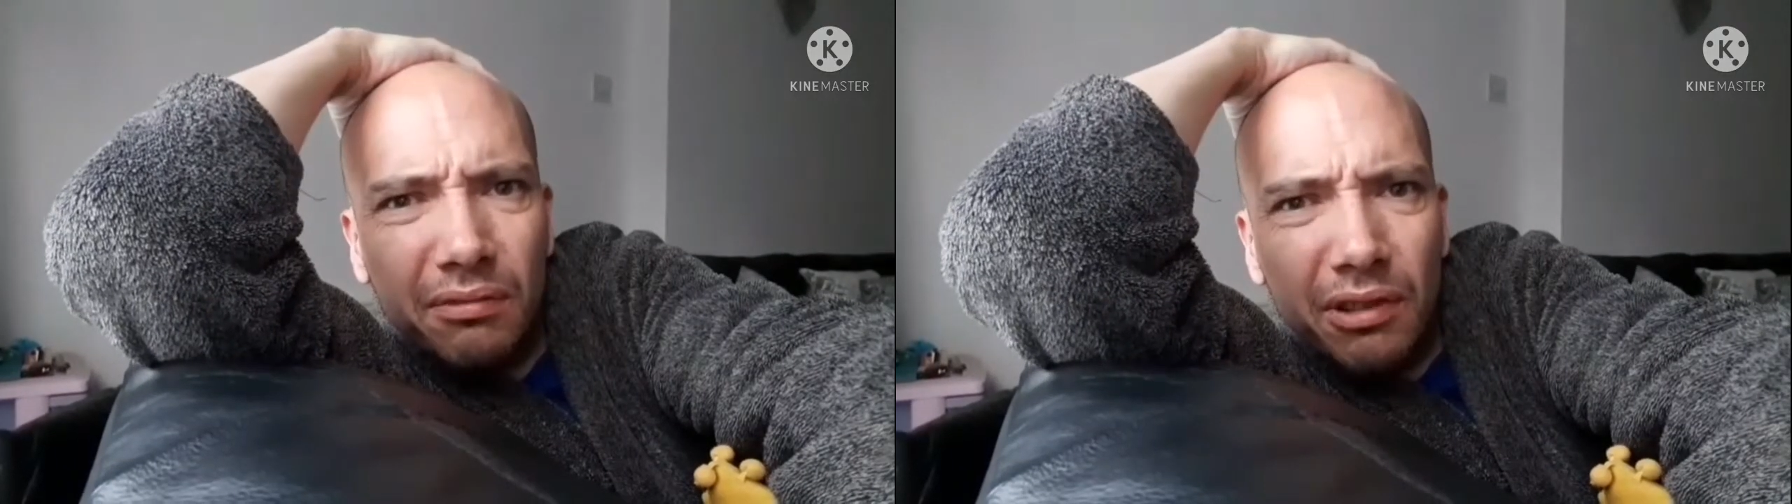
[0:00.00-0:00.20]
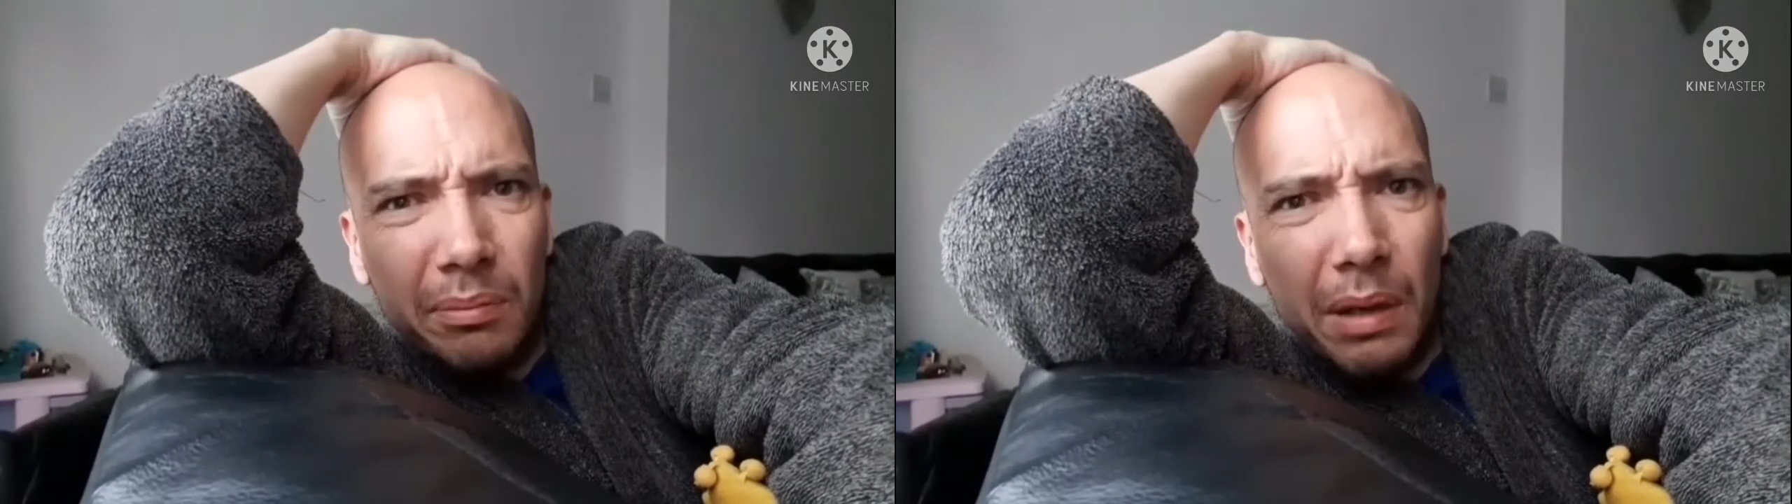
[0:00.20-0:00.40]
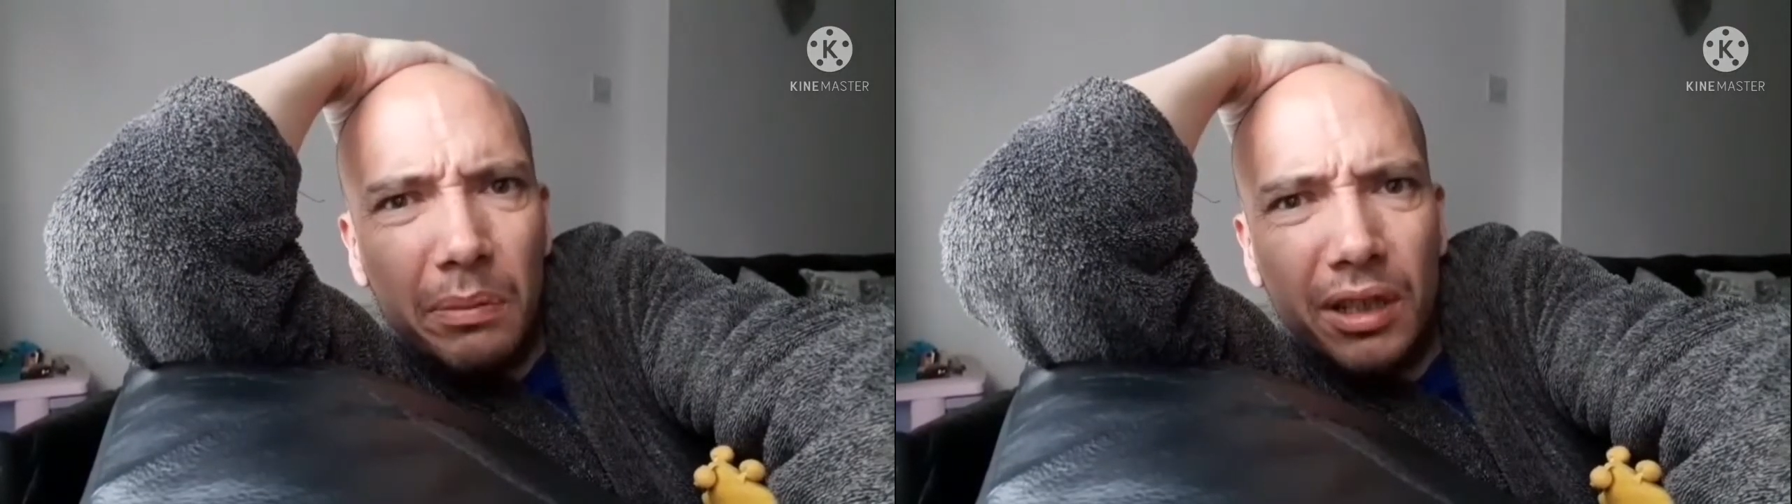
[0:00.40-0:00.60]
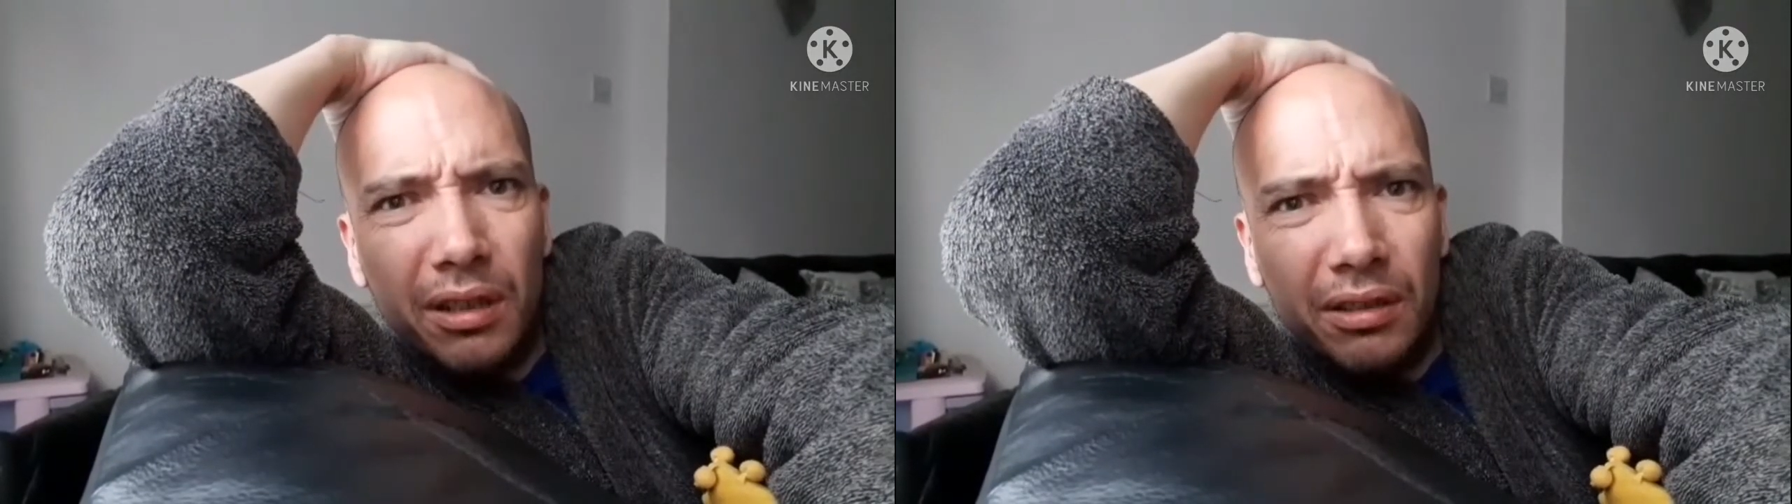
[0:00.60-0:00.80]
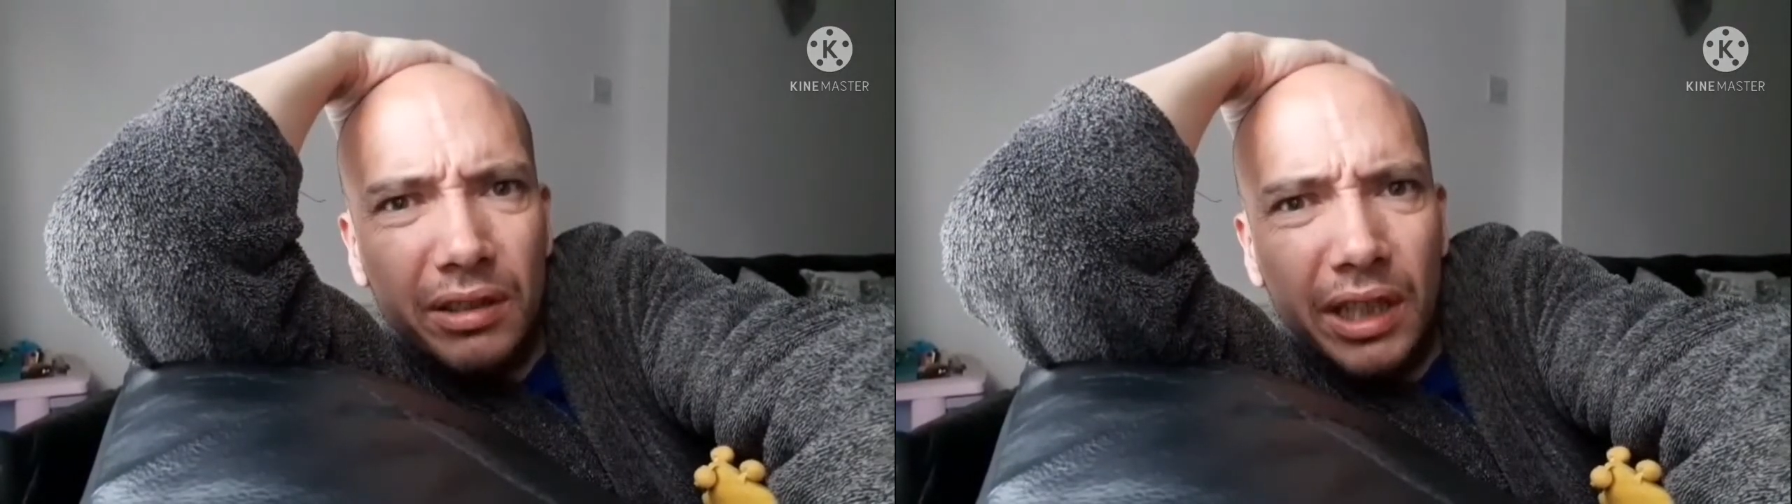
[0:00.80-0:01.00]
on a memory
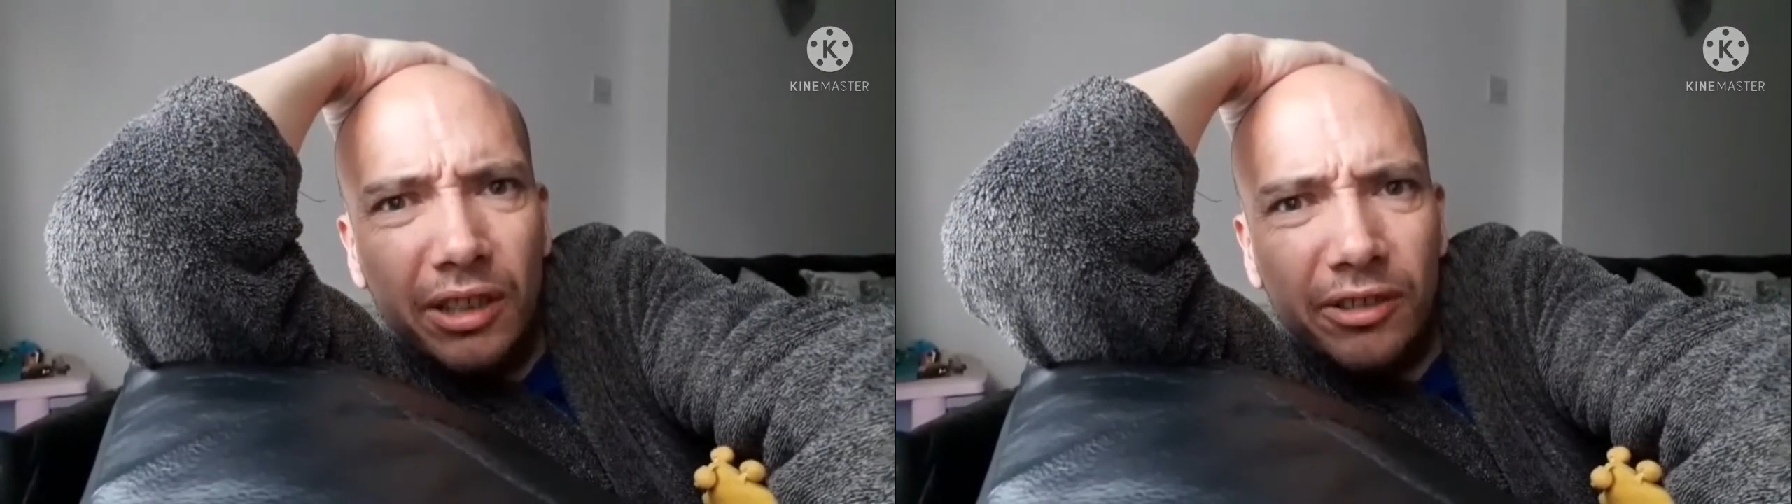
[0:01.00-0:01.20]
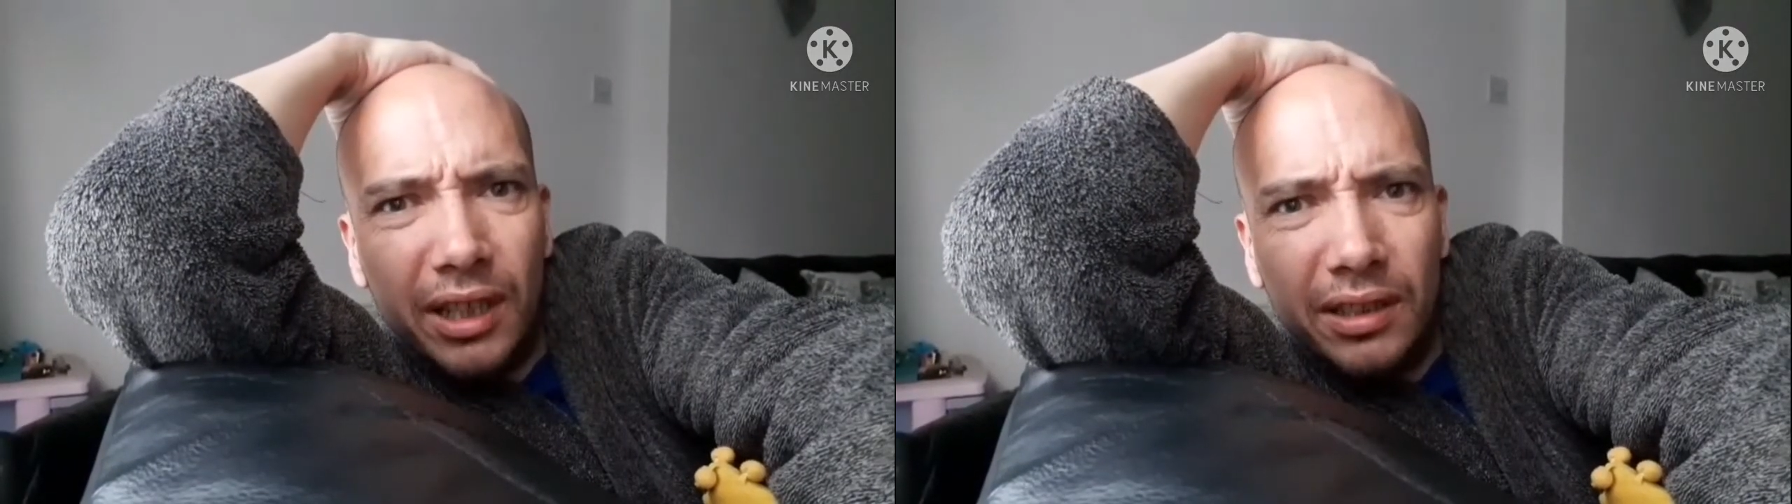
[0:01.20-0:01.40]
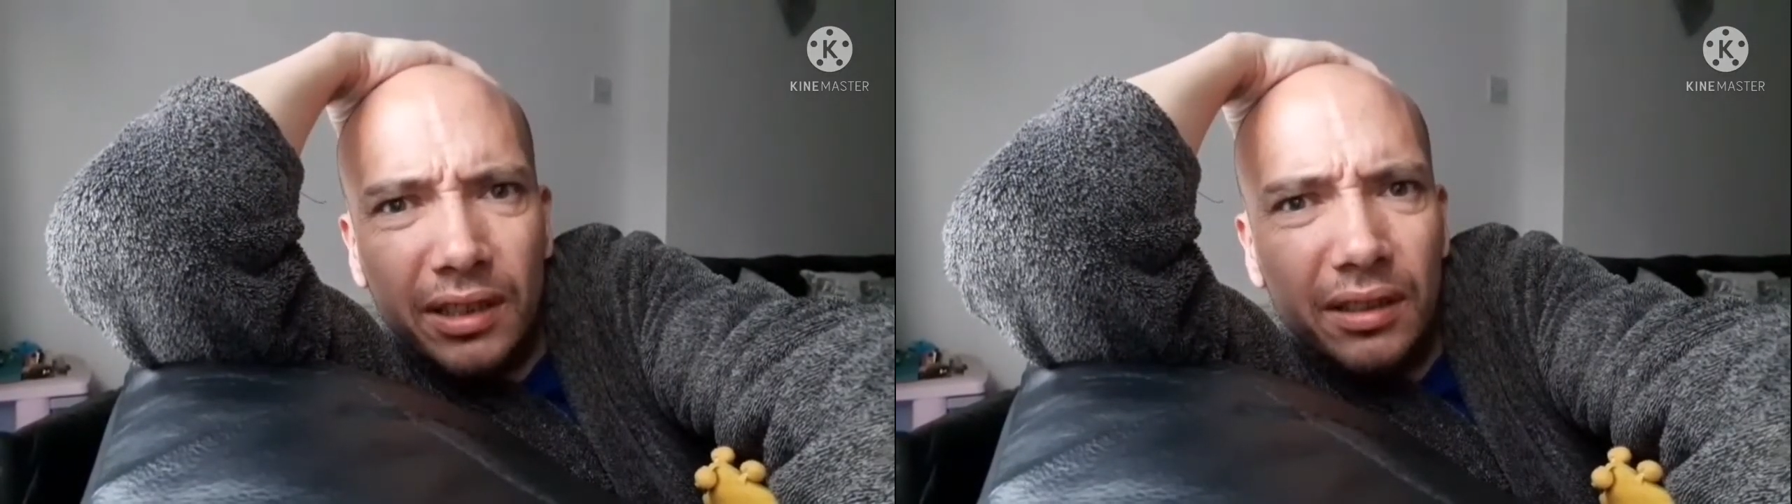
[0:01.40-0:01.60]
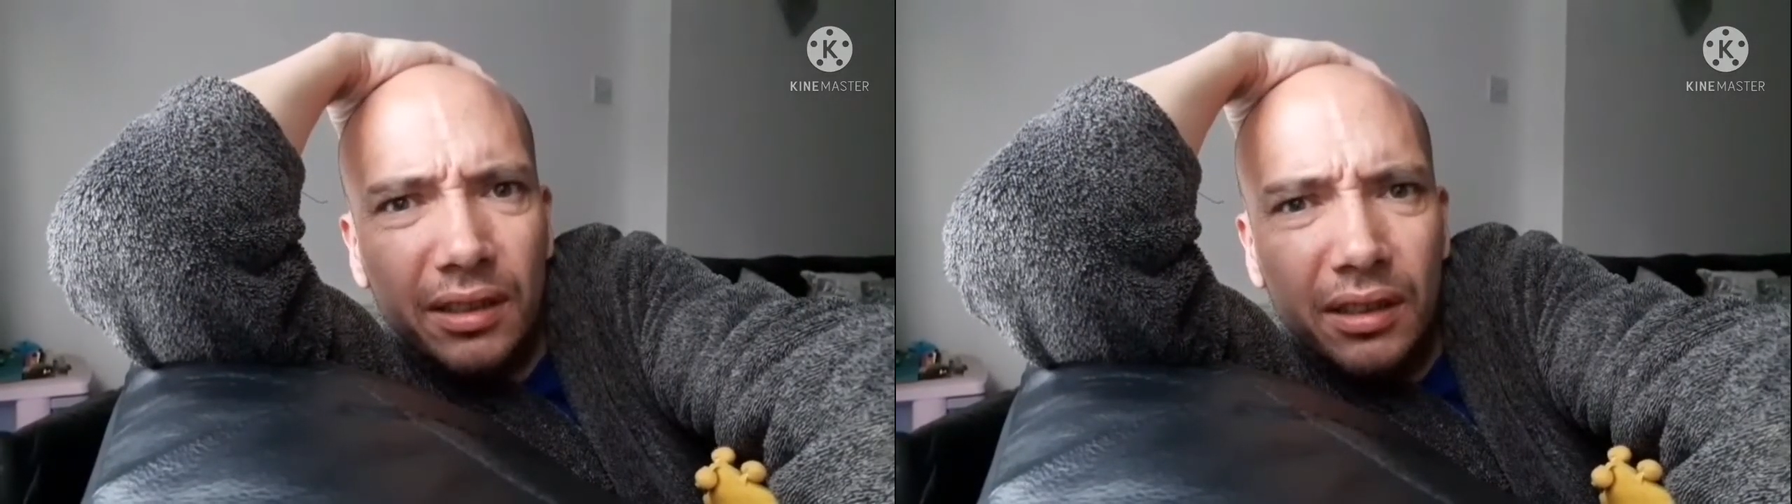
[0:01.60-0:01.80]
card years later.